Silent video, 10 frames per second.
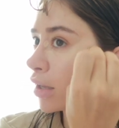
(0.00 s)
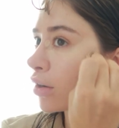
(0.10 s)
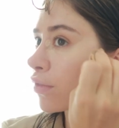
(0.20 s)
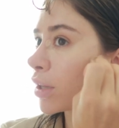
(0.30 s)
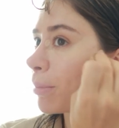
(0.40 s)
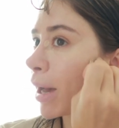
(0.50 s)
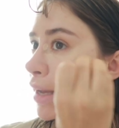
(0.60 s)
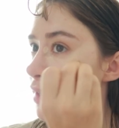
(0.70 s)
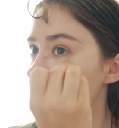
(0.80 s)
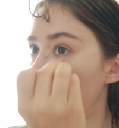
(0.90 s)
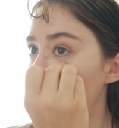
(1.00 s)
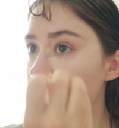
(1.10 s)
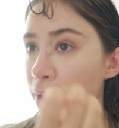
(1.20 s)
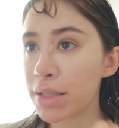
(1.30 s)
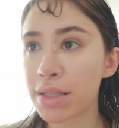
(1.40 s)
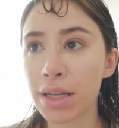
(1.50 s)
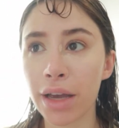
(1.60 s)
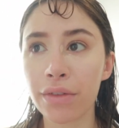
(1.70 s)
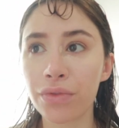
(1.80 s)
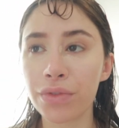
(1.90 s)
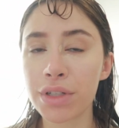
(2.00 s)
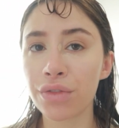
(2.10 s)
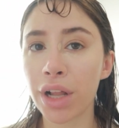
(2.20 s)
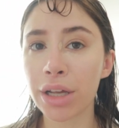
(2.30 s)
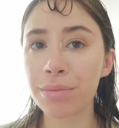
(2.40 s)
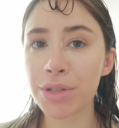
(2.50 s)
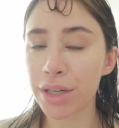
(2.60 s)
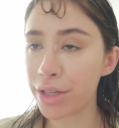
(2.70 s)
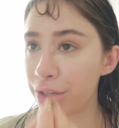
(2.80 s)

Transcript: And over the past few months, I've developed a